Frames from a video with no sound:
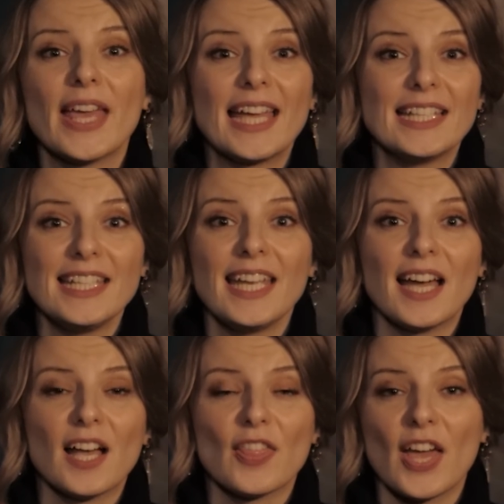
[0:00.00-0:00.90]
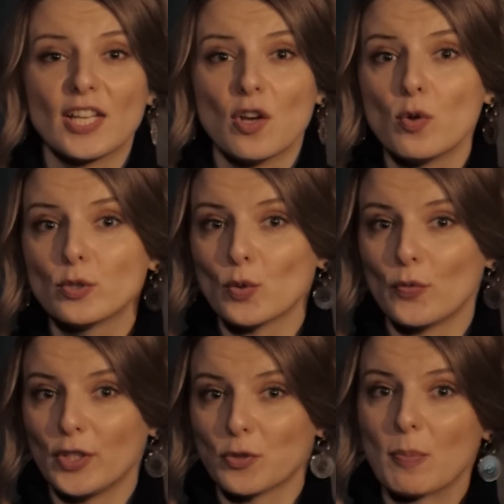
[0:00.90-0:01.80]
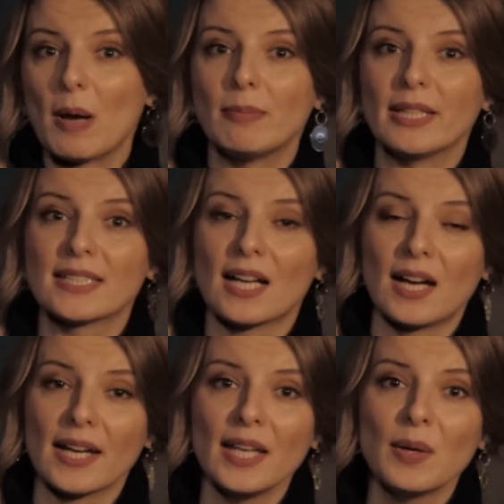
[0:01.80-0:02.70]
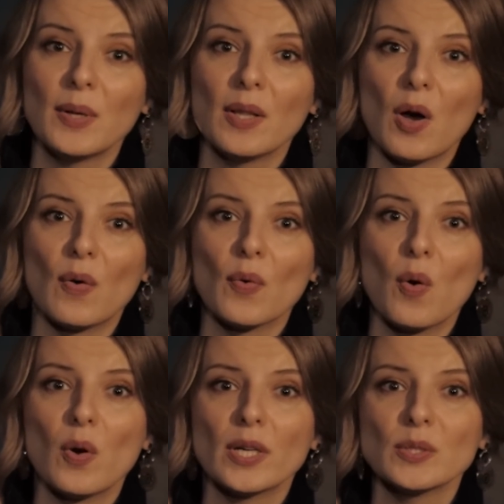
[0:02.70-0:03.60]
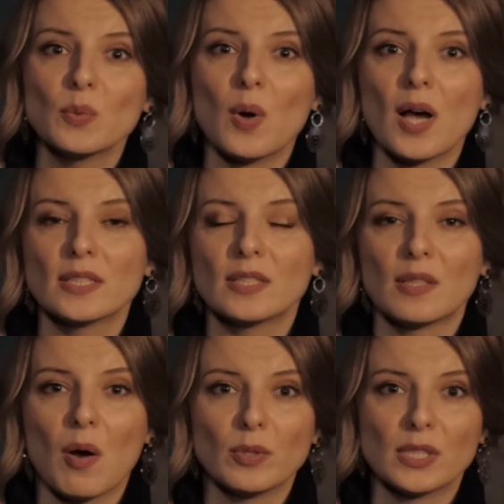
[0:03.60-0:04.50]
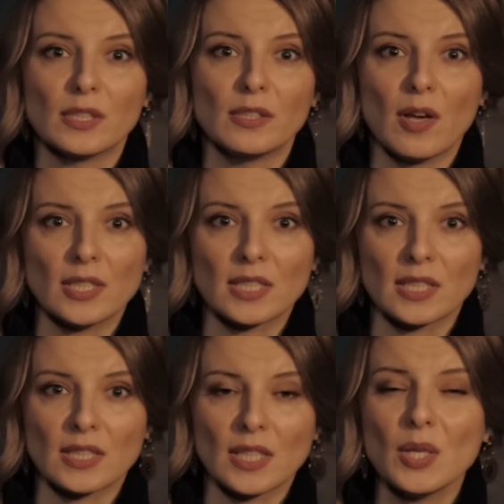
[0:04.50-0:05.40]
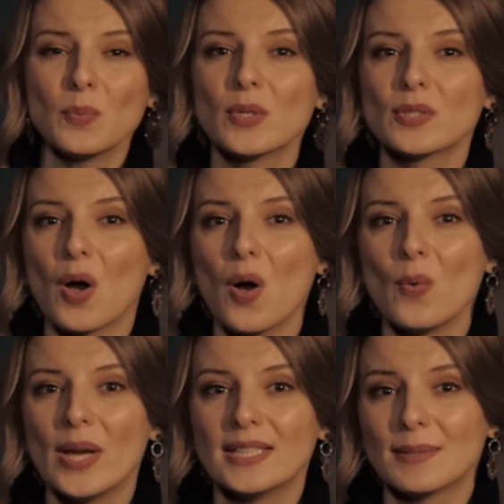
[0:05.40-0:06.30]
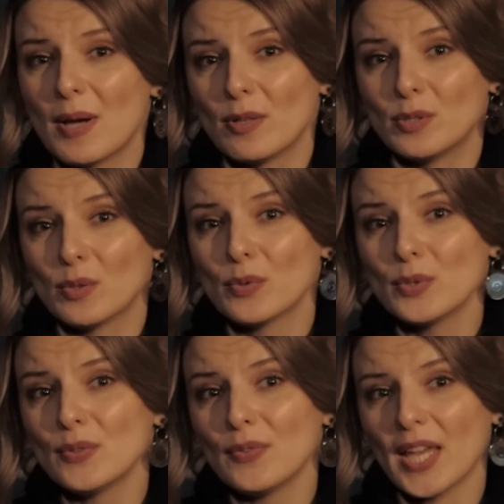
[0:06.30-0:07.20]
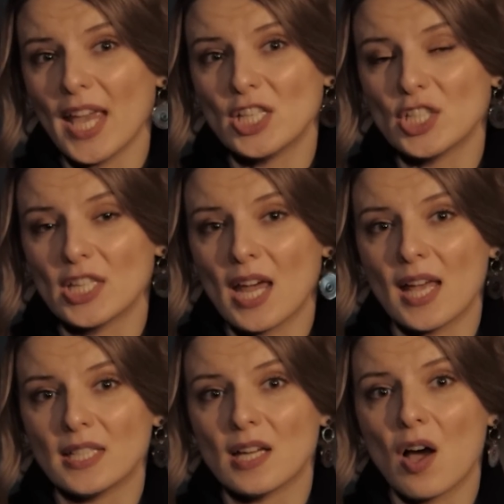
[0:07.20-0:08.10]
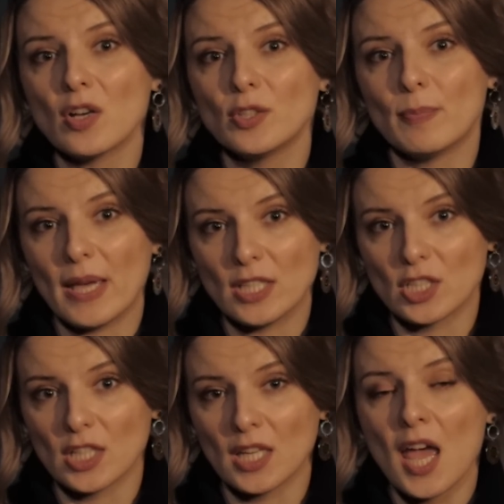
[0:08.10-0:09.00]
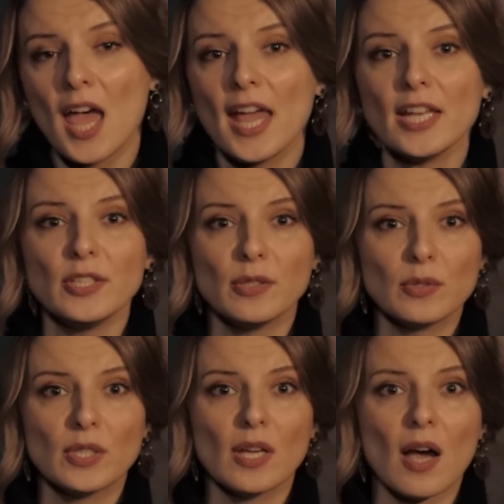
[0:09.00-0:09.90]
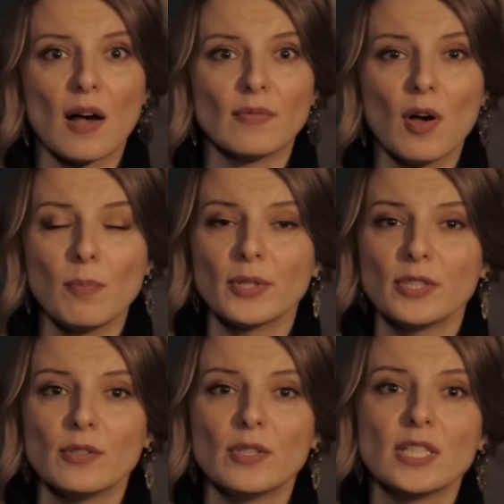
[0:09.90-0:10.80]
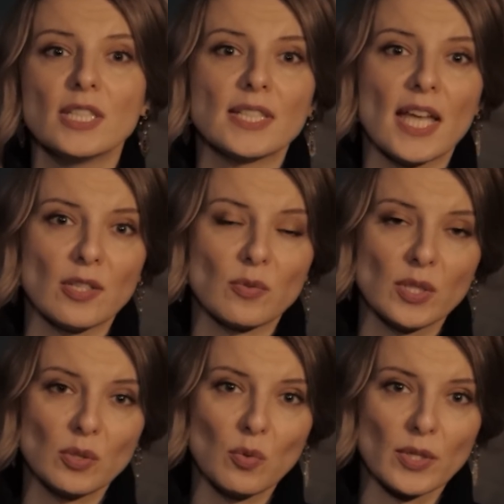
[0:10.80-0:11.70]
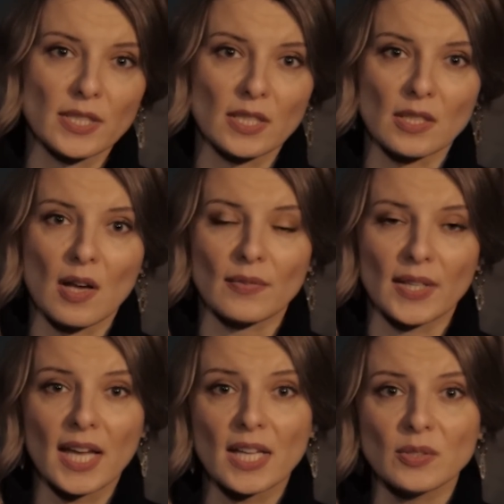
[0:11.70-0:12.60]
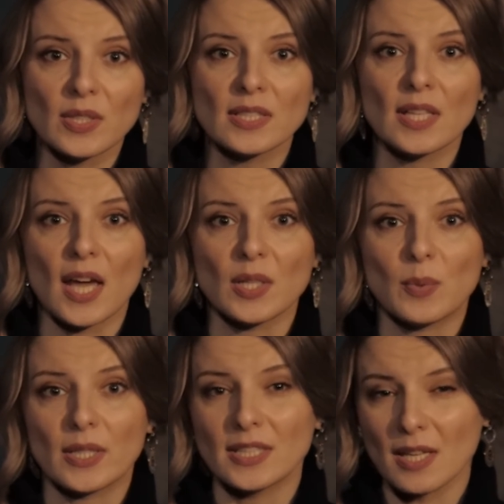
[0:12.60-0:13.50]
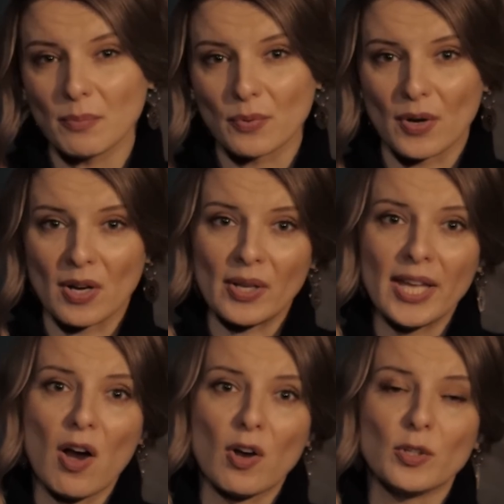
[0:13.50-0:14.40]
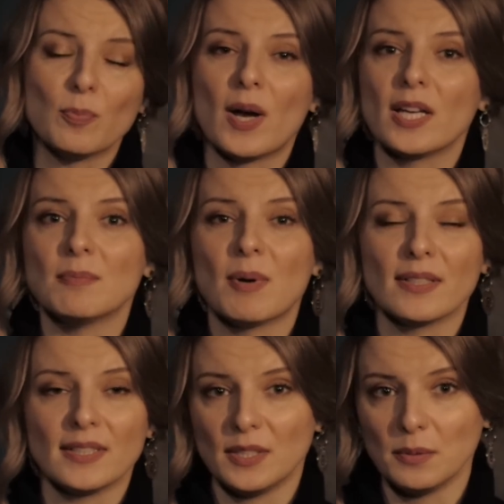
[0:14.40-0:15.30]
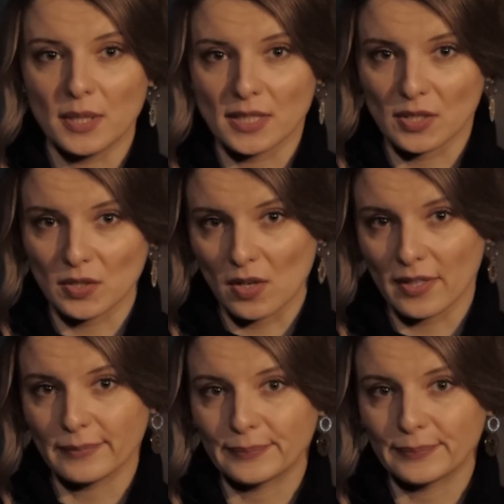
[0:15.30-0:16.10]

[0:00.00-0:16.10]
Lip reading: the idea that all Soviet republics are equal, of course, was total nonsense. It was always about Russification and occupation and using of opportunities and resources of the countries that were temporarily occupied by the USSR.